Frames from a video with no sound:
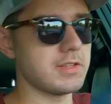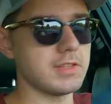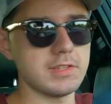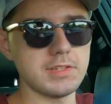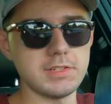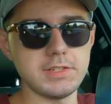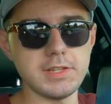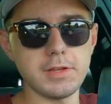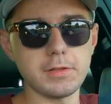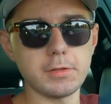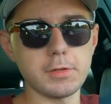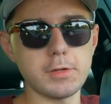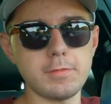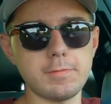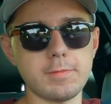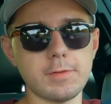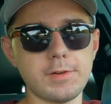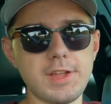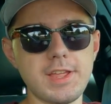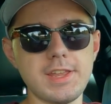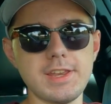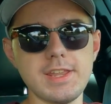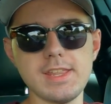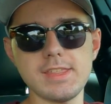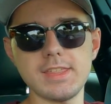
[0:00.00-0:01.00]
to the dealer
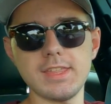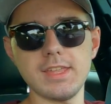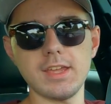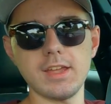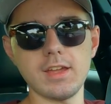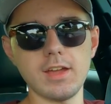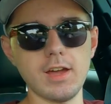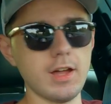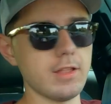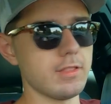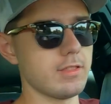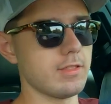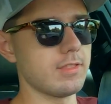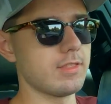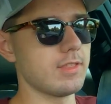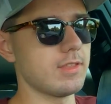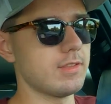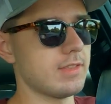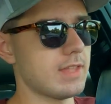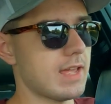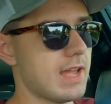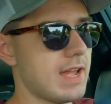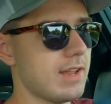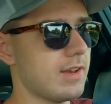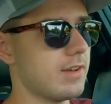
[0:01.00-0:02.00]
for anything other
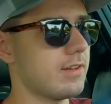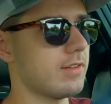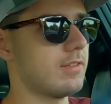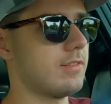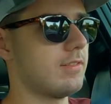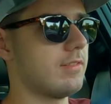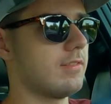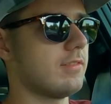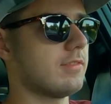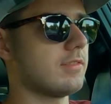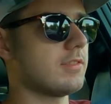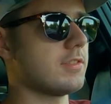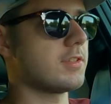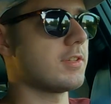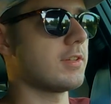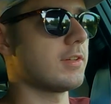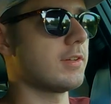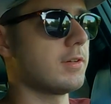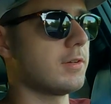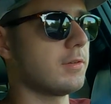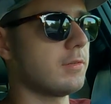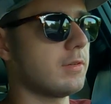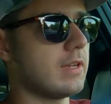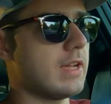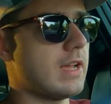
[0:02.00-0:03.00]
than that,
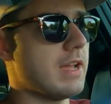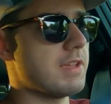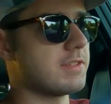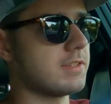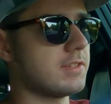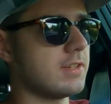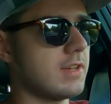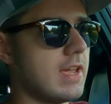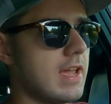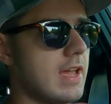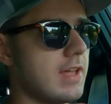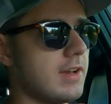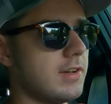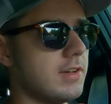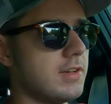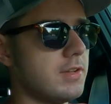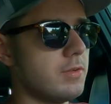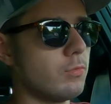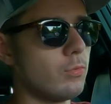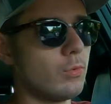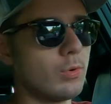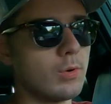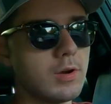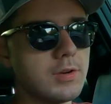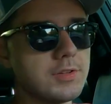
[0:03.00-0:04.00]
so it hasn't had any
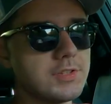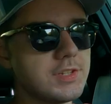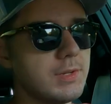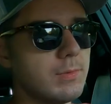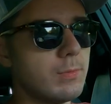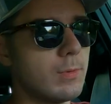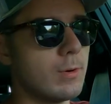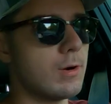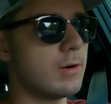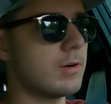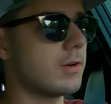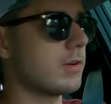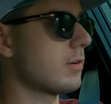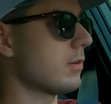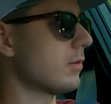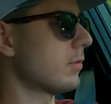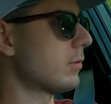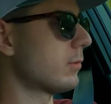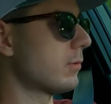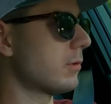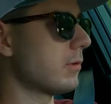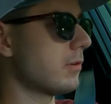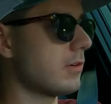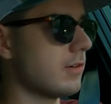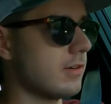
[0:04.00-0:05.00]
warranty work
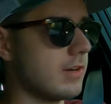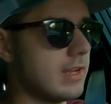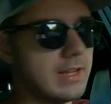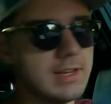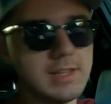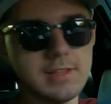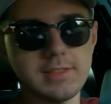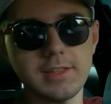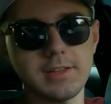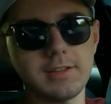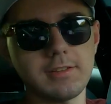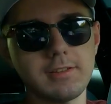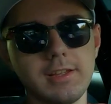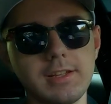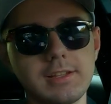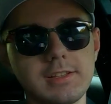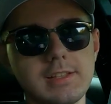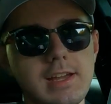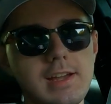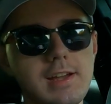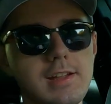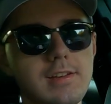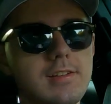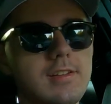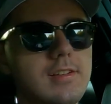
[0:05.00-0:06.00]
or anything like
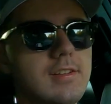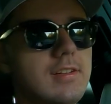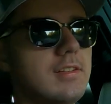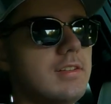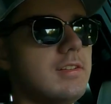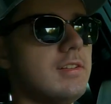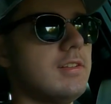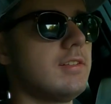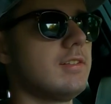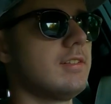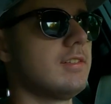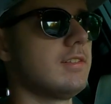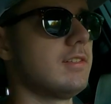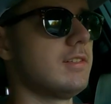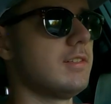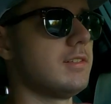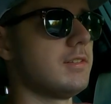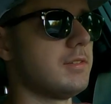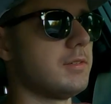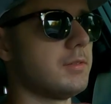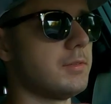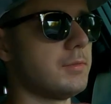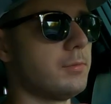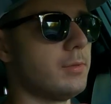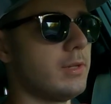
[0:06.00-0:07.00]
that,
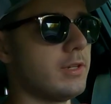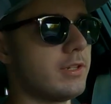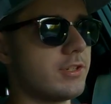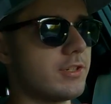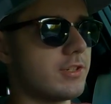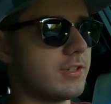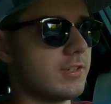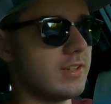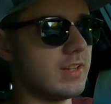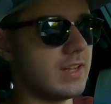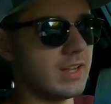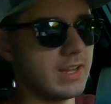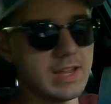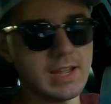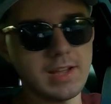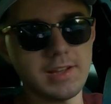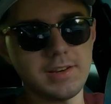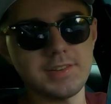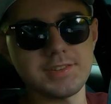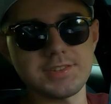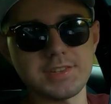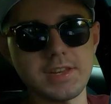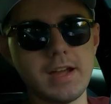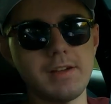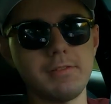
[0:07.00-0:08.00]
which
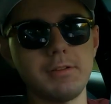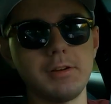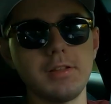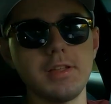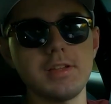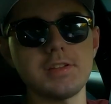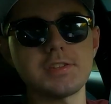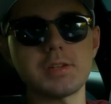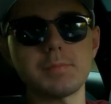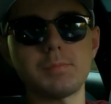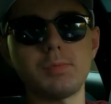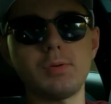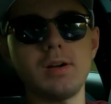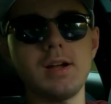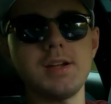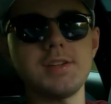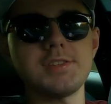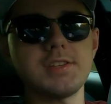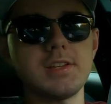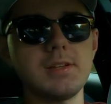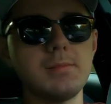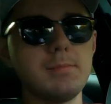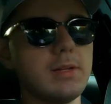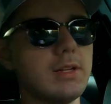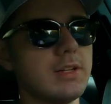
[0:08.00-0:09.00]
again is not really
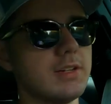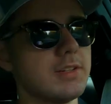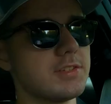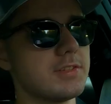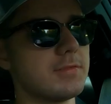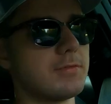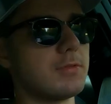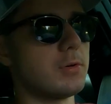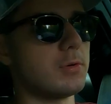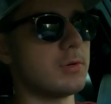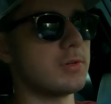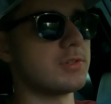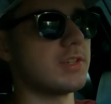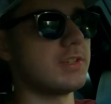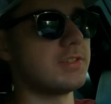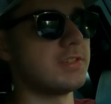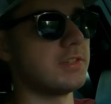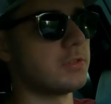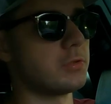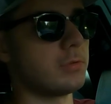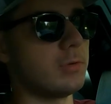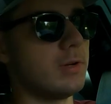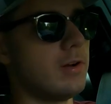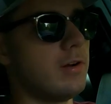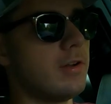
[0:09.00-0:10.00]
surprising because of course it's
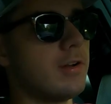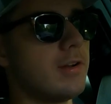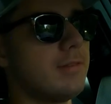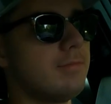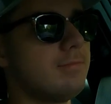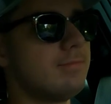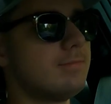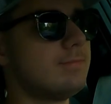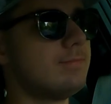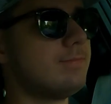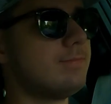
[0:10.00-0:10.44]
a Toyota.